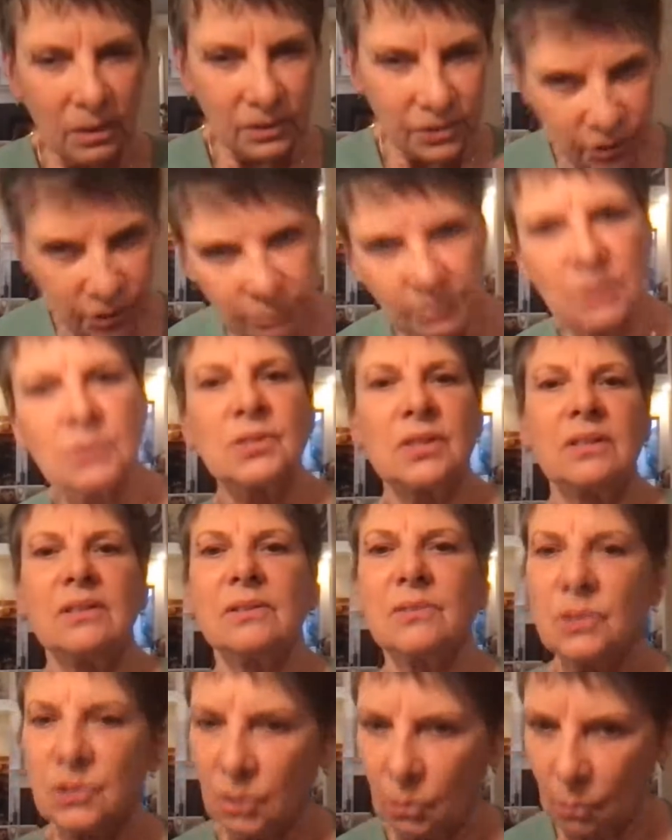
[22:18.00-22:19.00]
to music.
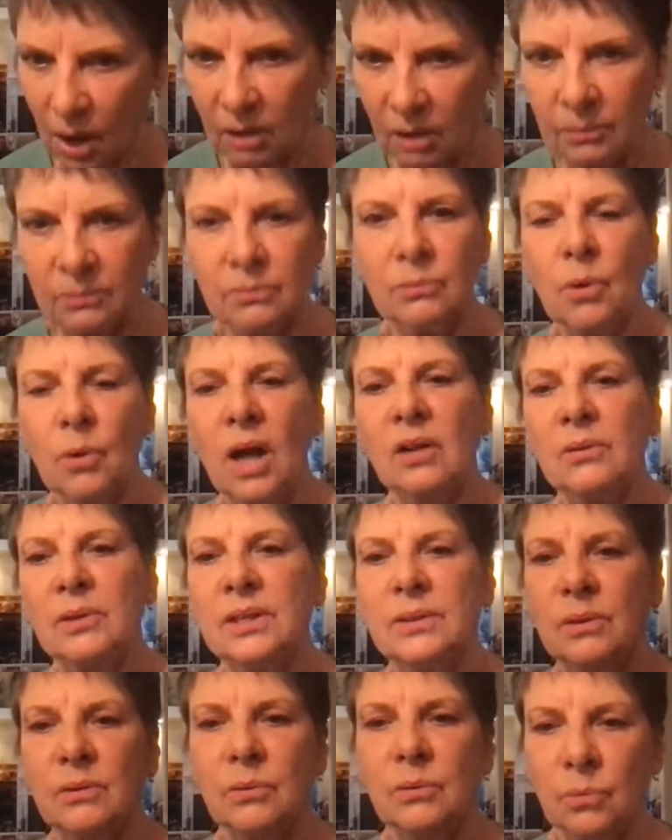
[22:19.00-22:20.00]
So while
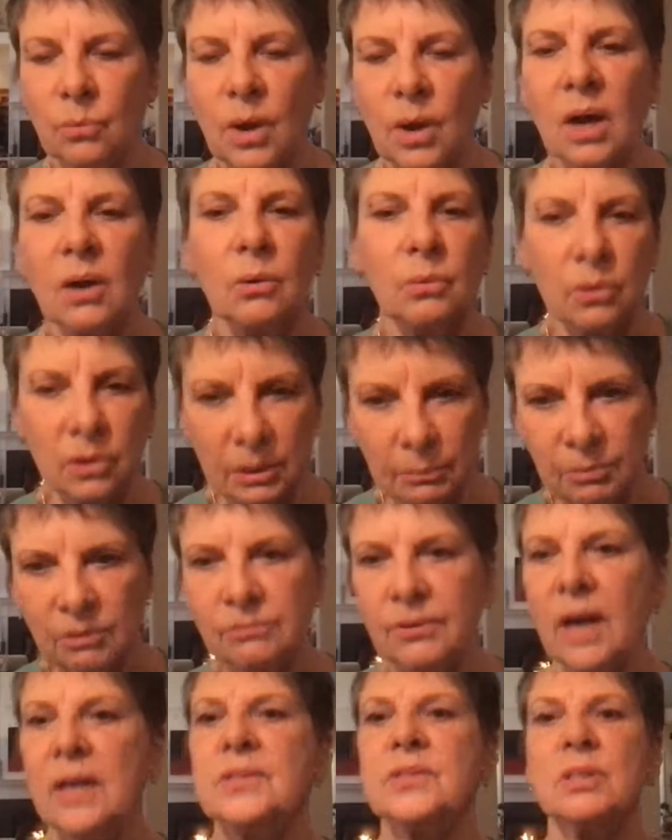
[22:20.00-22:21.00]
we're
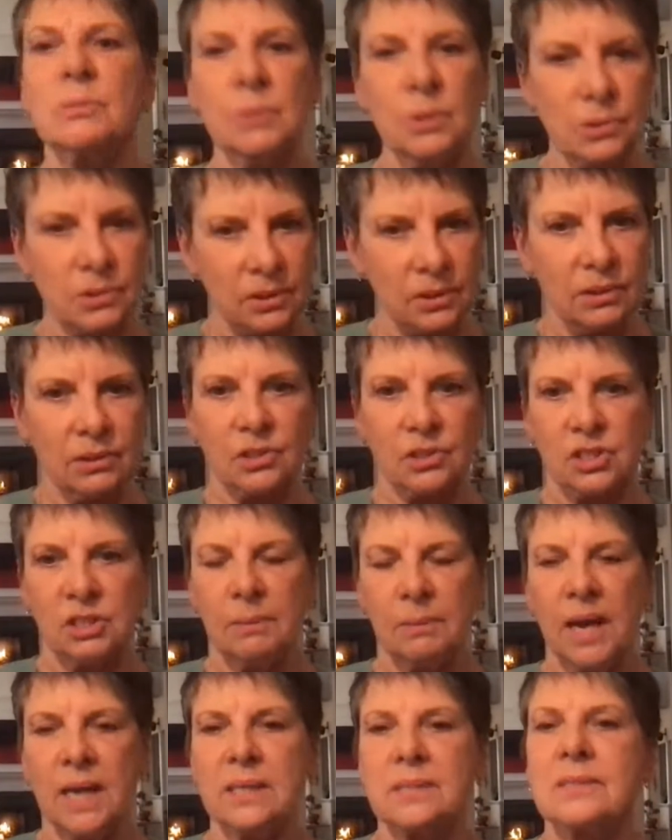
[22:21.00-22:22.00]
improvising music, she
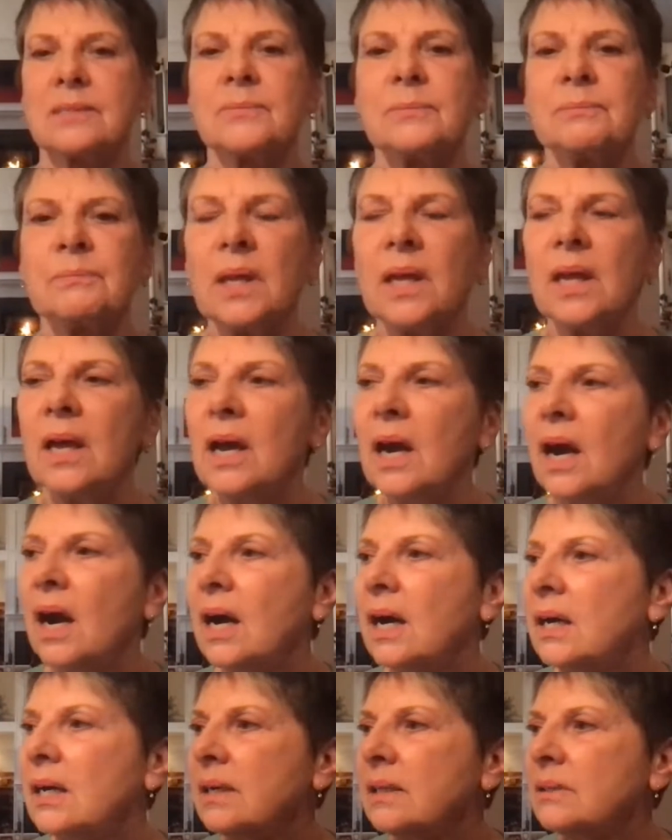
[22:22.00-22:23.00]
paints.
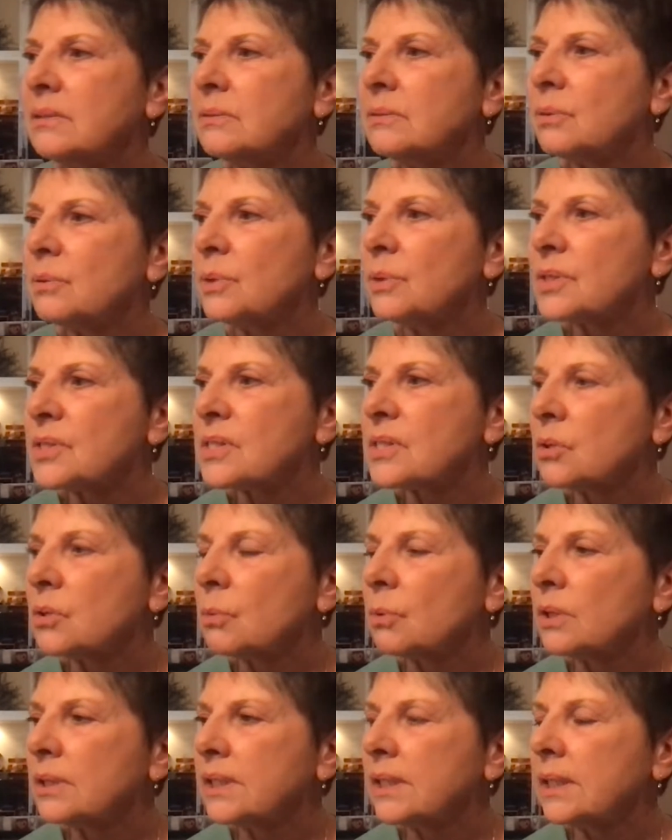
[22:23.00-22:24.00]
We're still
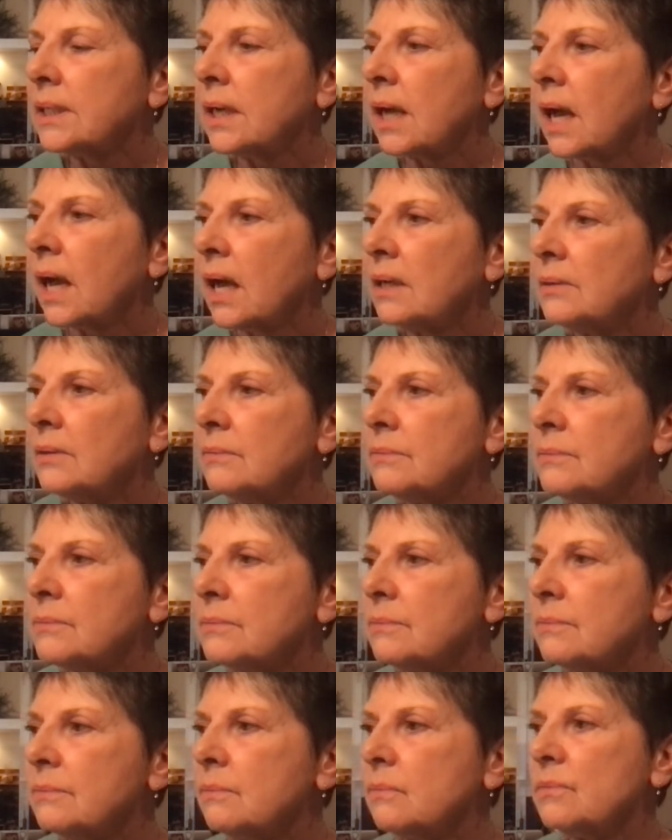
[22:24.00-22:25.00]
working on
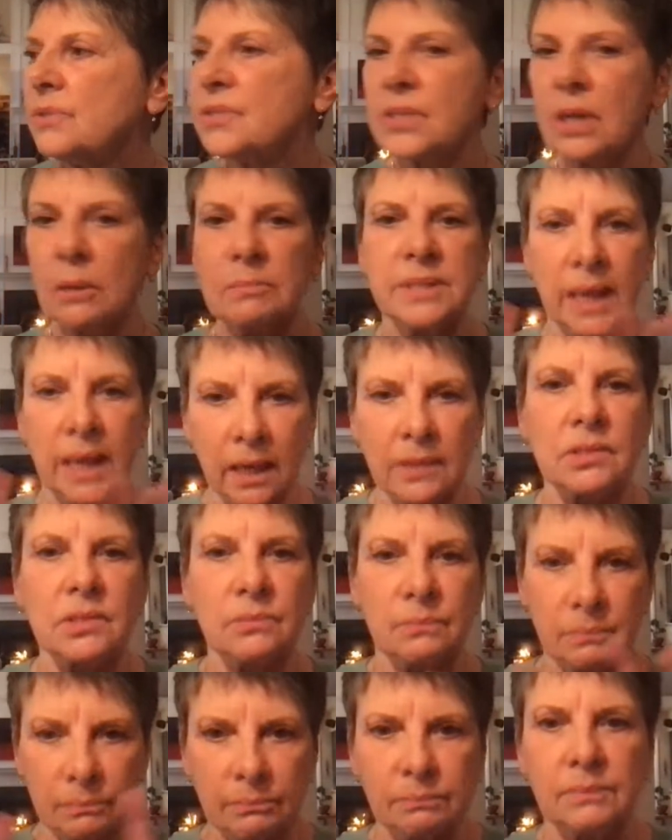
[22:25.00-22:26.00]
some
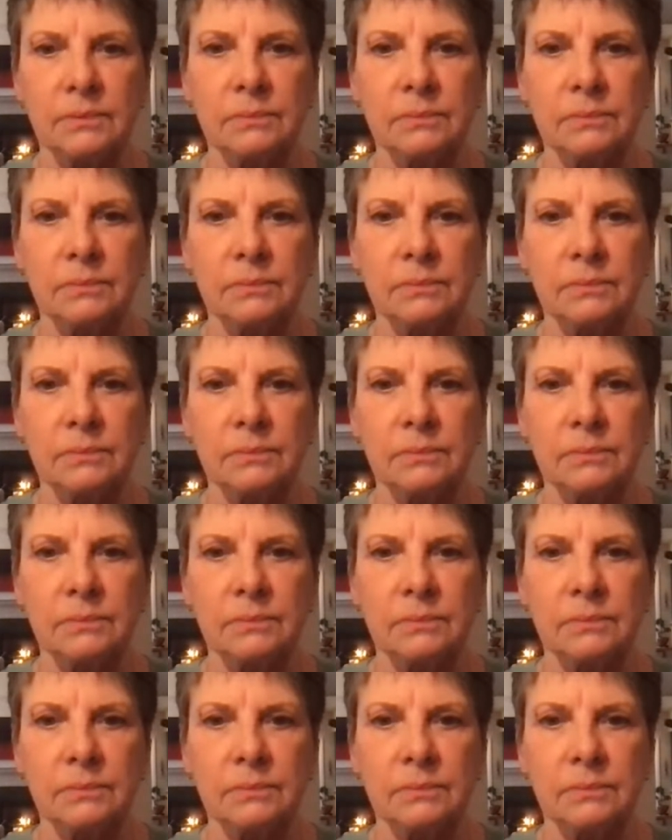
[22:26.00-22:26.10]
dance